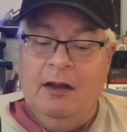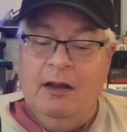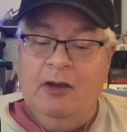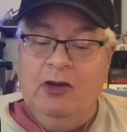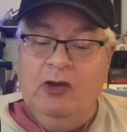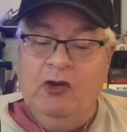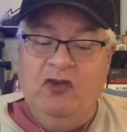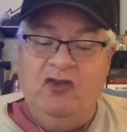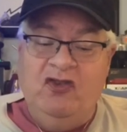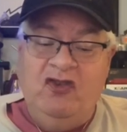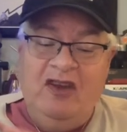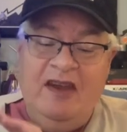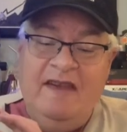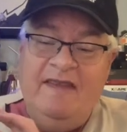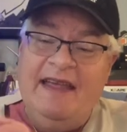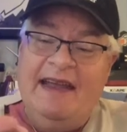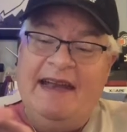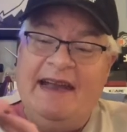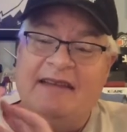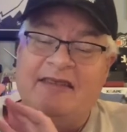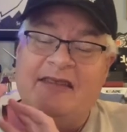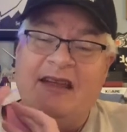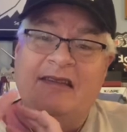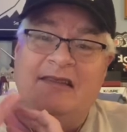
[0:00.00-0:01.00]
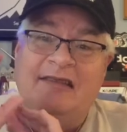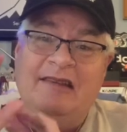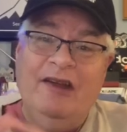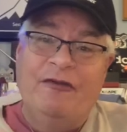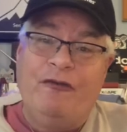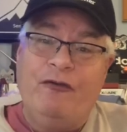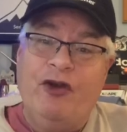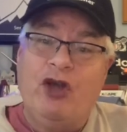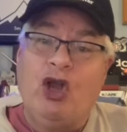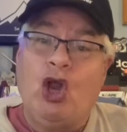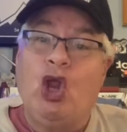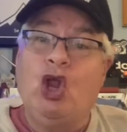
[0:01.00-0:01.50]
you see that it's a
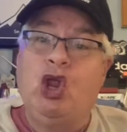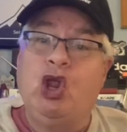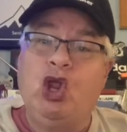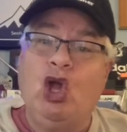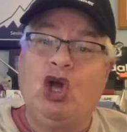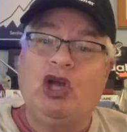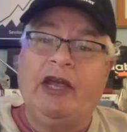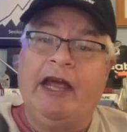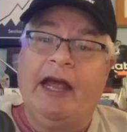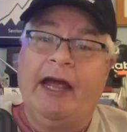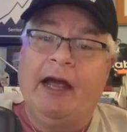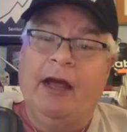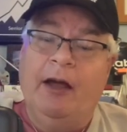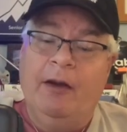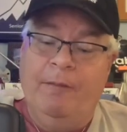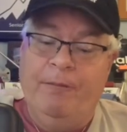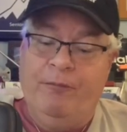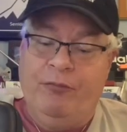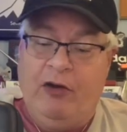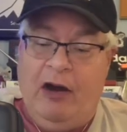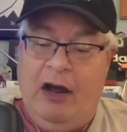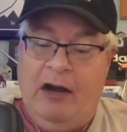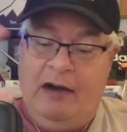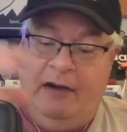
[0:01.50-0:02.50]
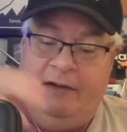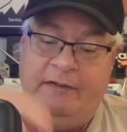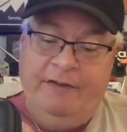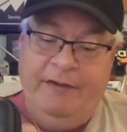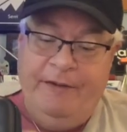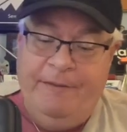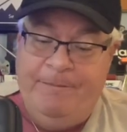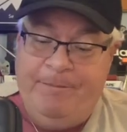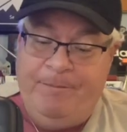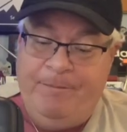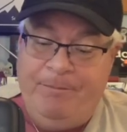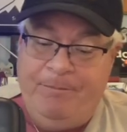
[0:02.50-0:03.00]
different looking product.
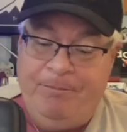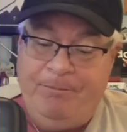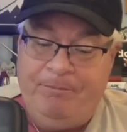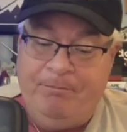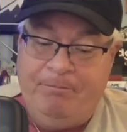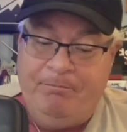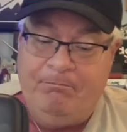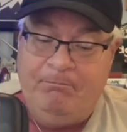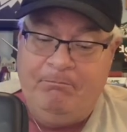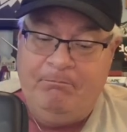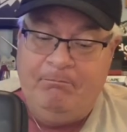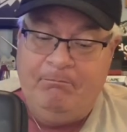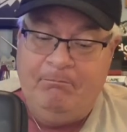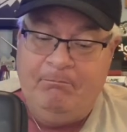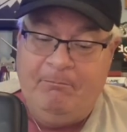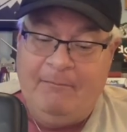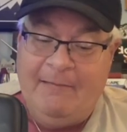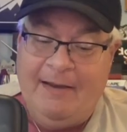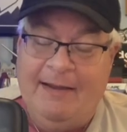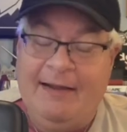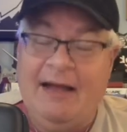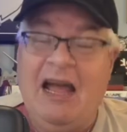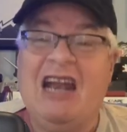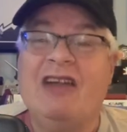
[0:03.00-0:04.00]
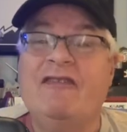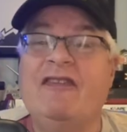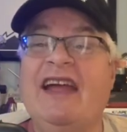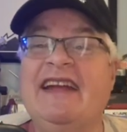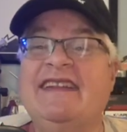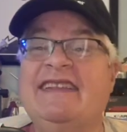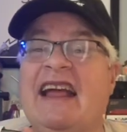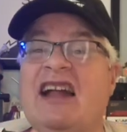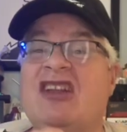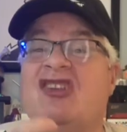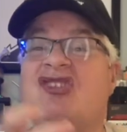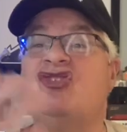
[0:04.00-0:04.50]
Kind of
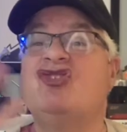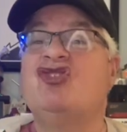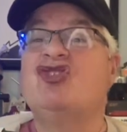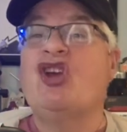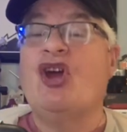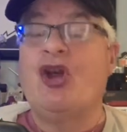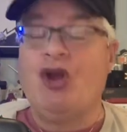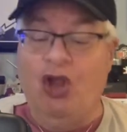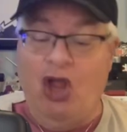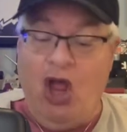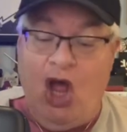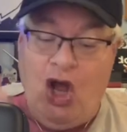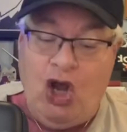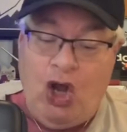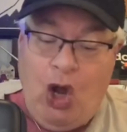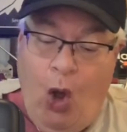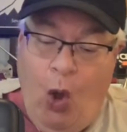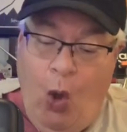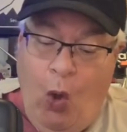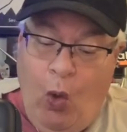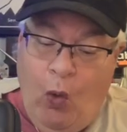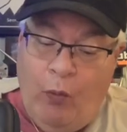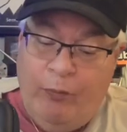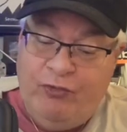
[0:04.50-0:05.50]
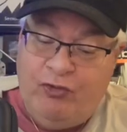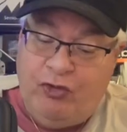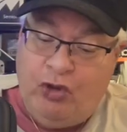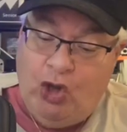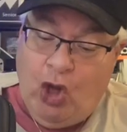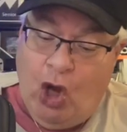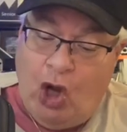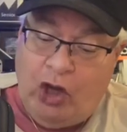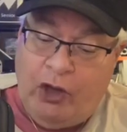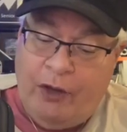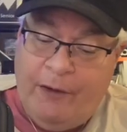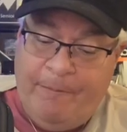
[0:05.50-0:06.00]
like that Sherlock Holmes
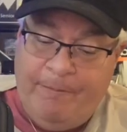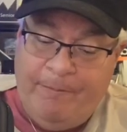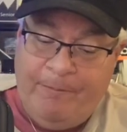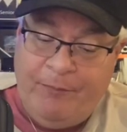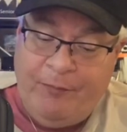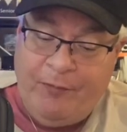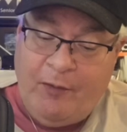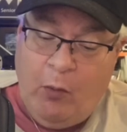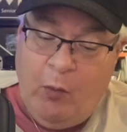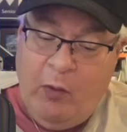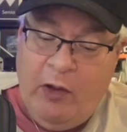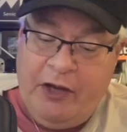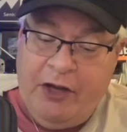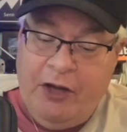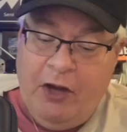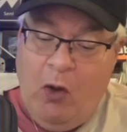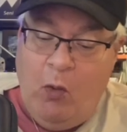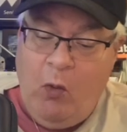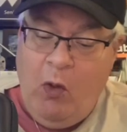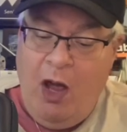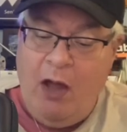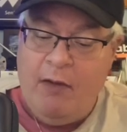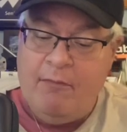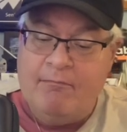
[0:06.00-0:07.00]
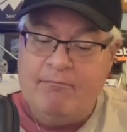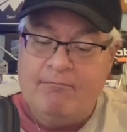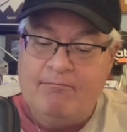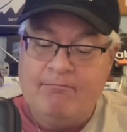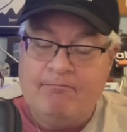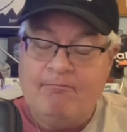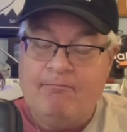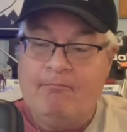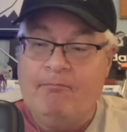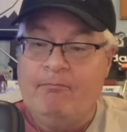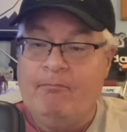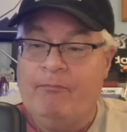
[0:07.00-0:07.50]
look. Well, you know what?
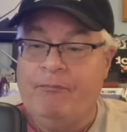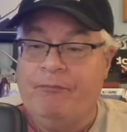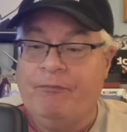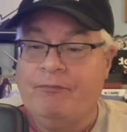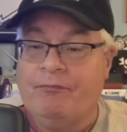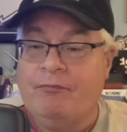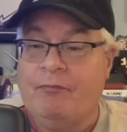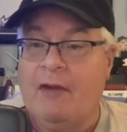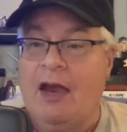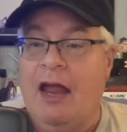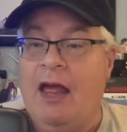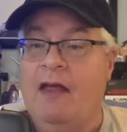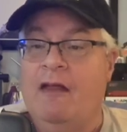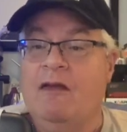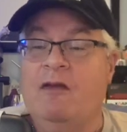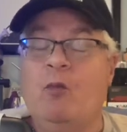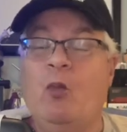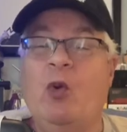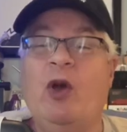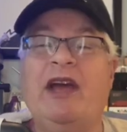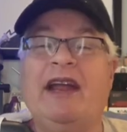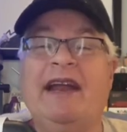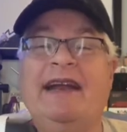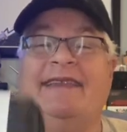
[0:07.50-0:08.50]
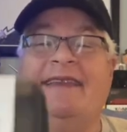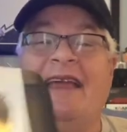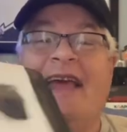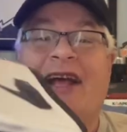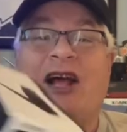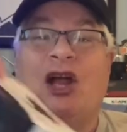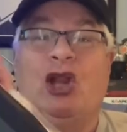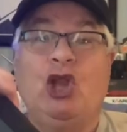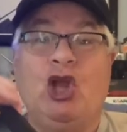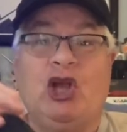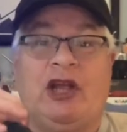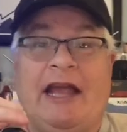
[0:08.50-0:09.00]
We're going to take
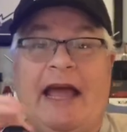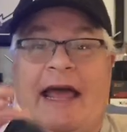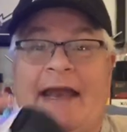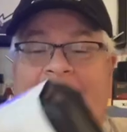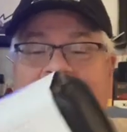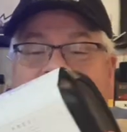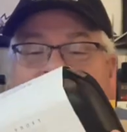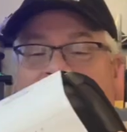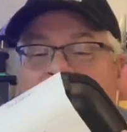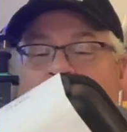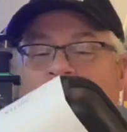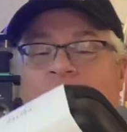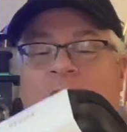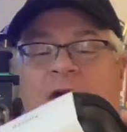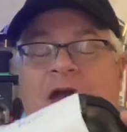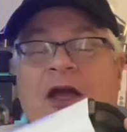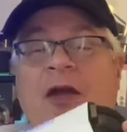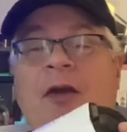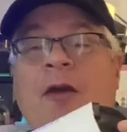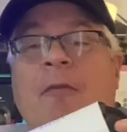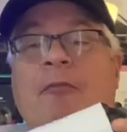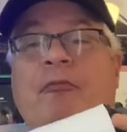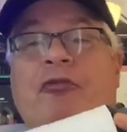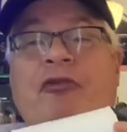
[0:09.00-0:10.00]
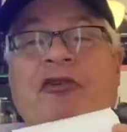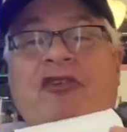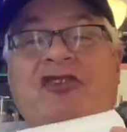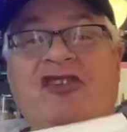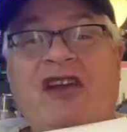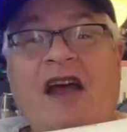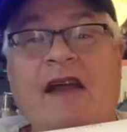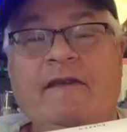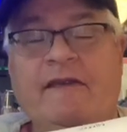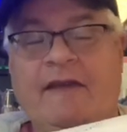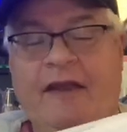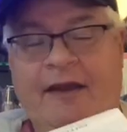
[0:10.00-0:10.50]
a look at it now.
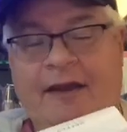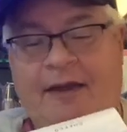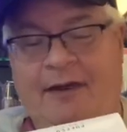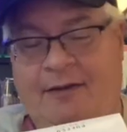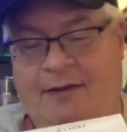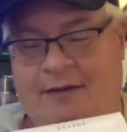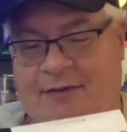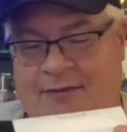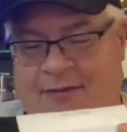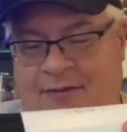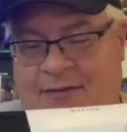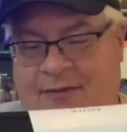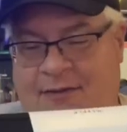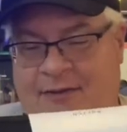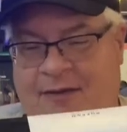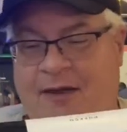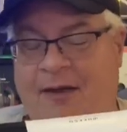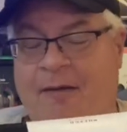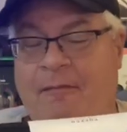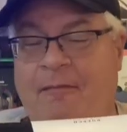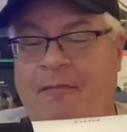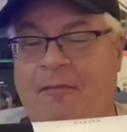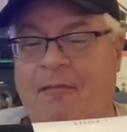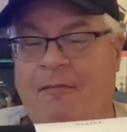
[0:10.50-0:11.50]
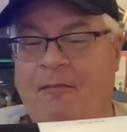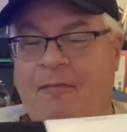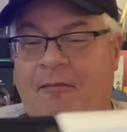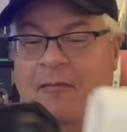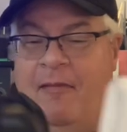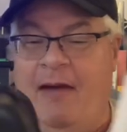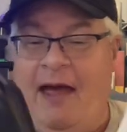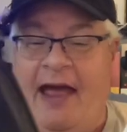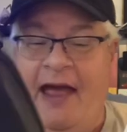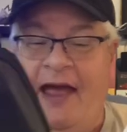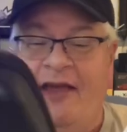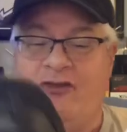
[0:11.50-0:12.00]
Presenting,
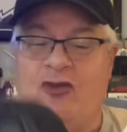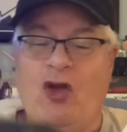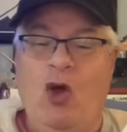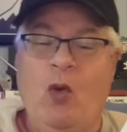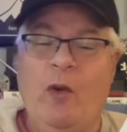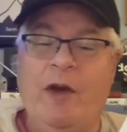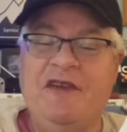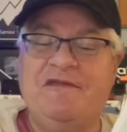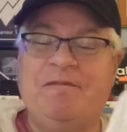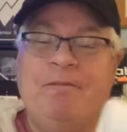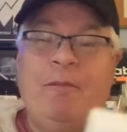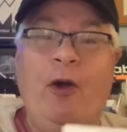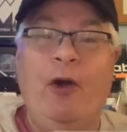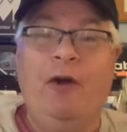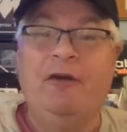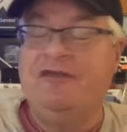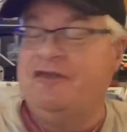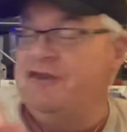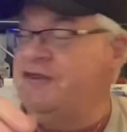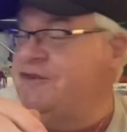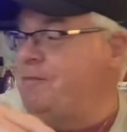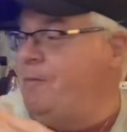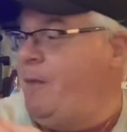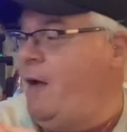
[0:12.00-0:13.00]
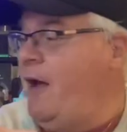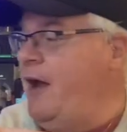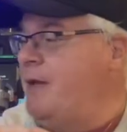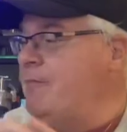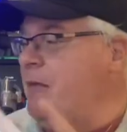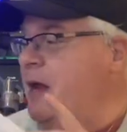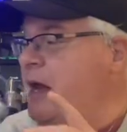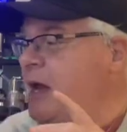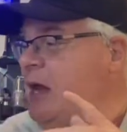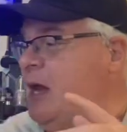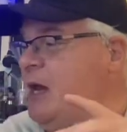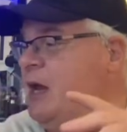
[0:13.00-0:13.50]
as always, purchased by
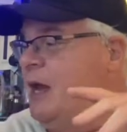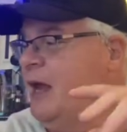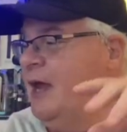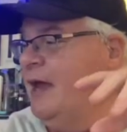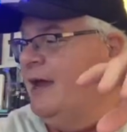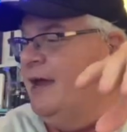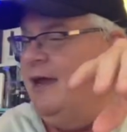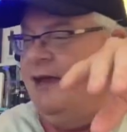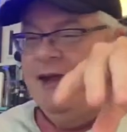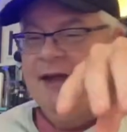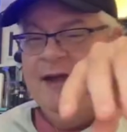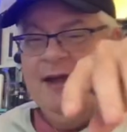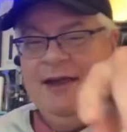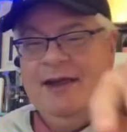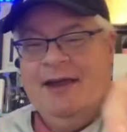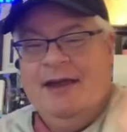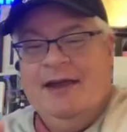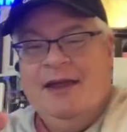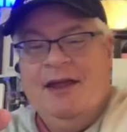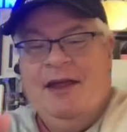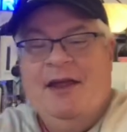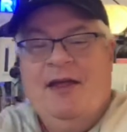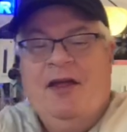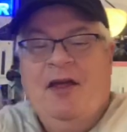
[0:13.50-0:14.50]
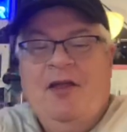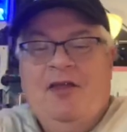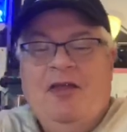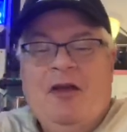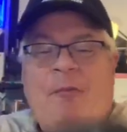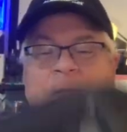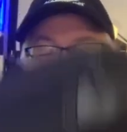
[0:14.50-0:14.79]
me, the